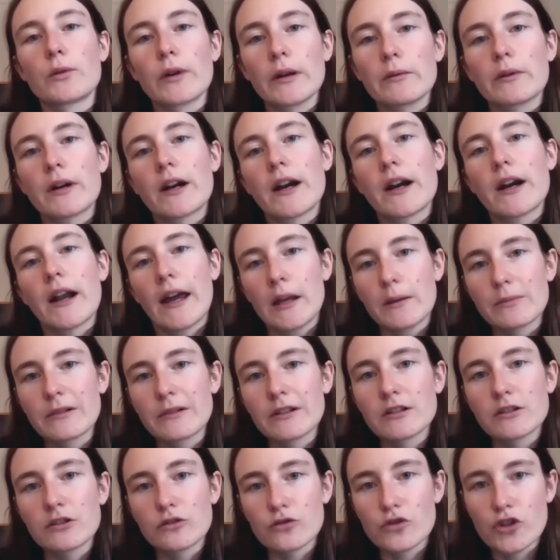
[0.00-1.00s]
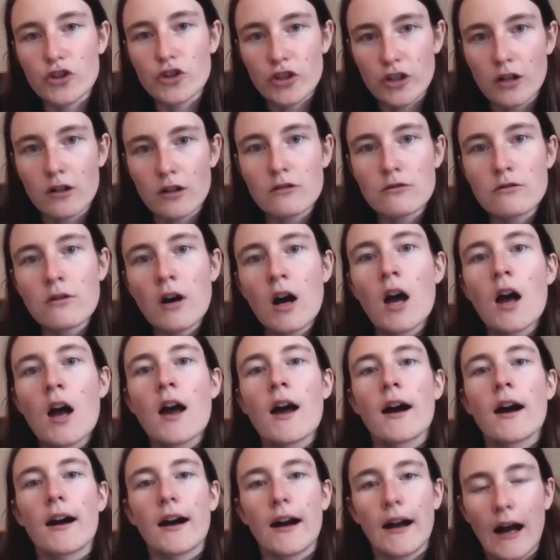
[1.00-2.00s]
we were able to show
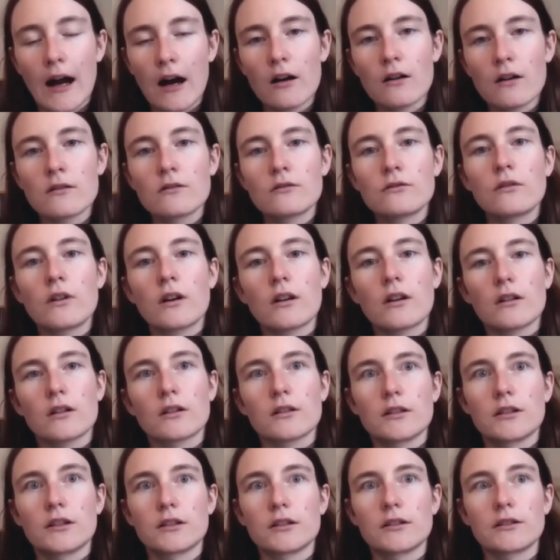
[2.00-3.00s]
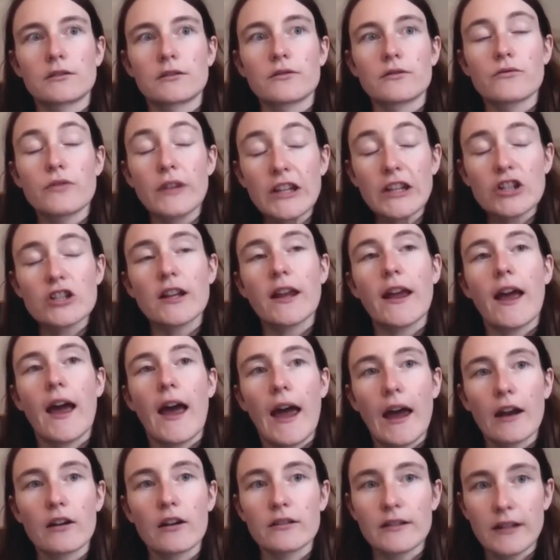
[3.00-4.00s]
how uh, richly
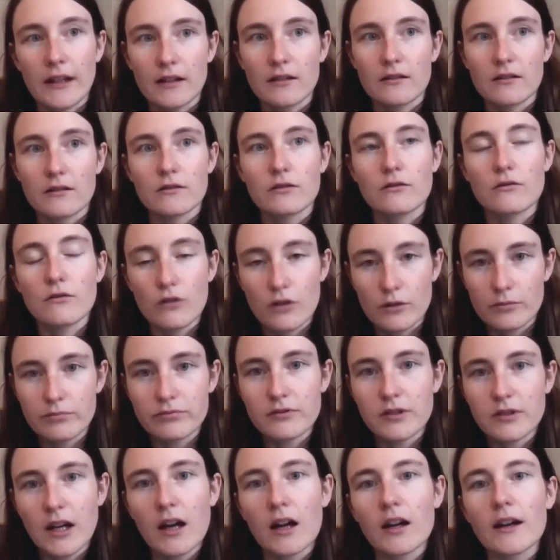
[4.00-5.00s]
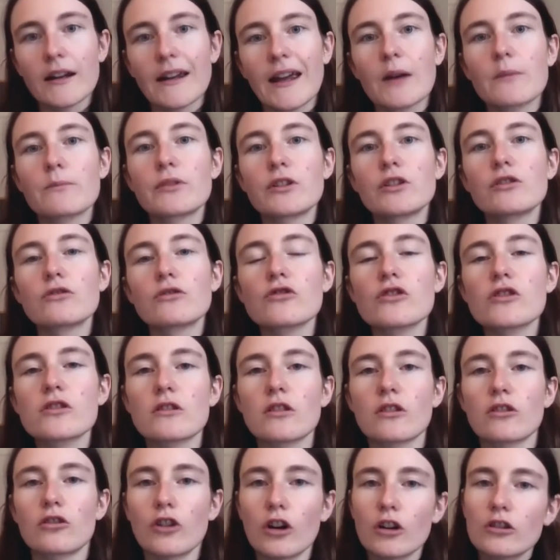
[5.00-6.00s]
annotated corpora can be
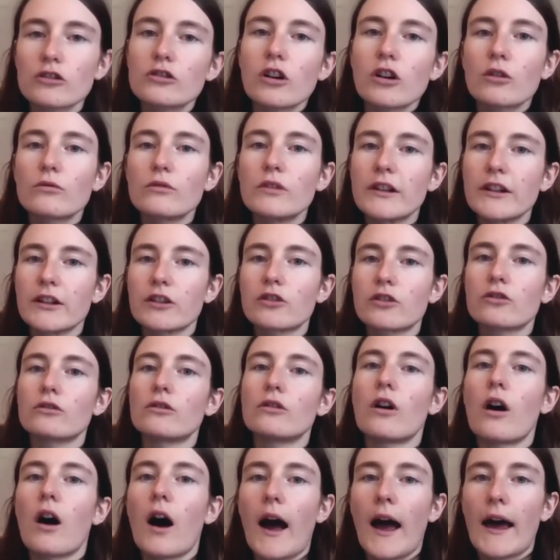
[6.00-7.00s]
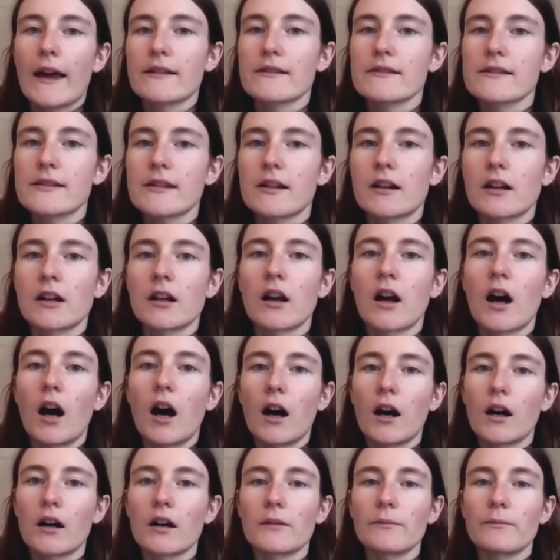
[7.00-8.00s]
used not only to answer
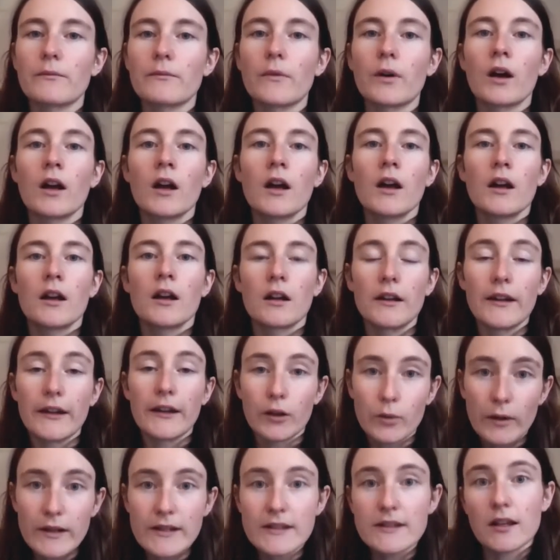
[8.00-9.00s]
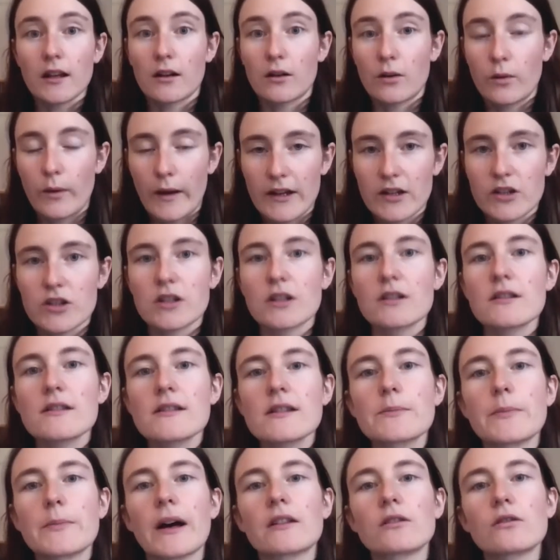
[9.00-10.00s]
um, linguistic
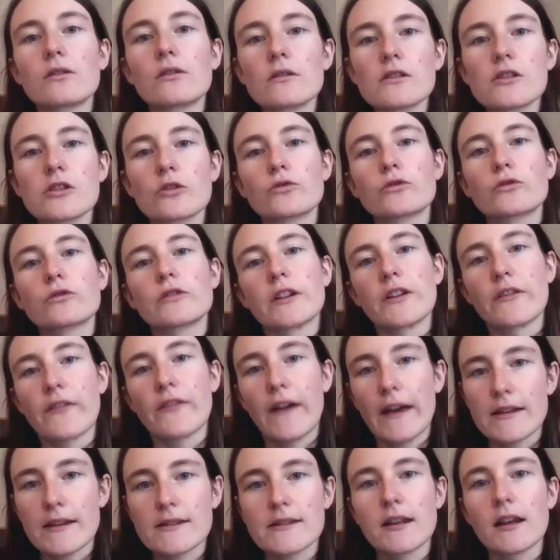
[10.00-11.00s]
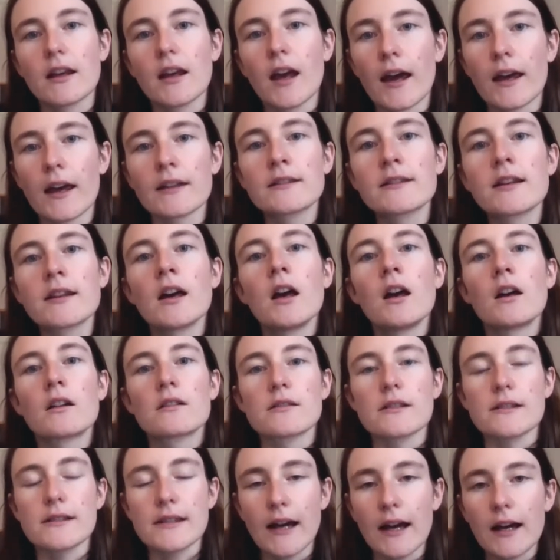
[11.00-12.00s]
questions, but also to investigate
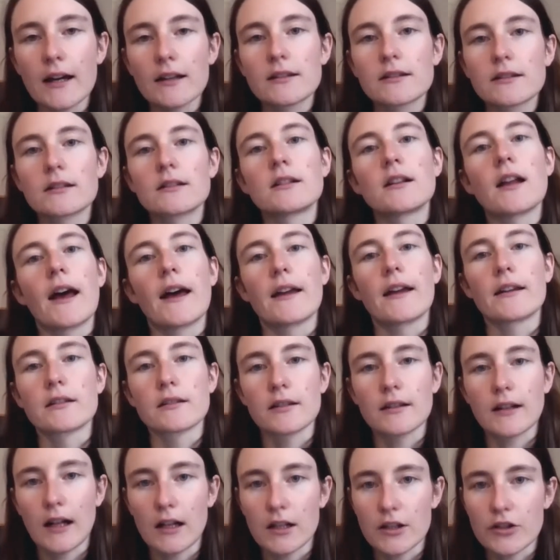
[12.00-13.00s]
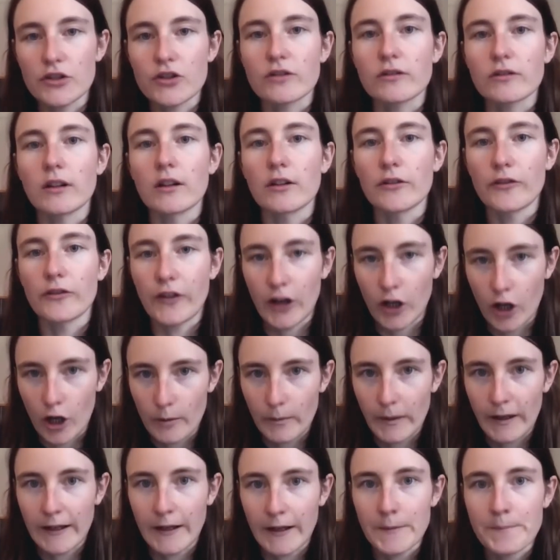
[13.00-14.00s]
societal and cultural
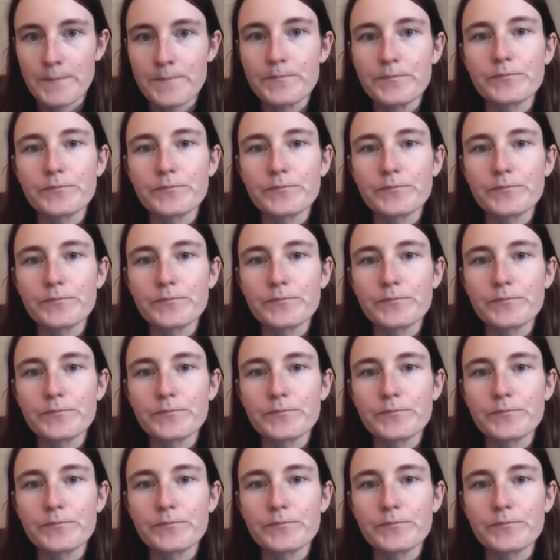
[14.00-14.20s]
phenomena.